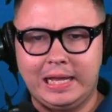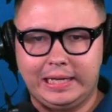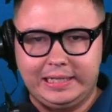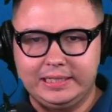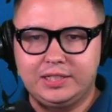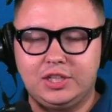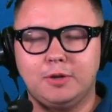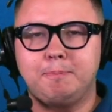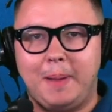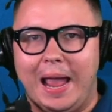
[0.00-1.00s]
is their
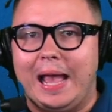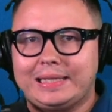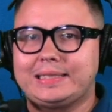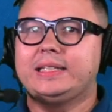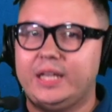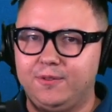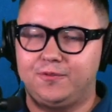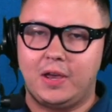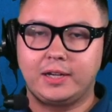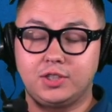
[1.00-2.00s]
pass
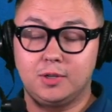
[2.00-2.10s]
defense.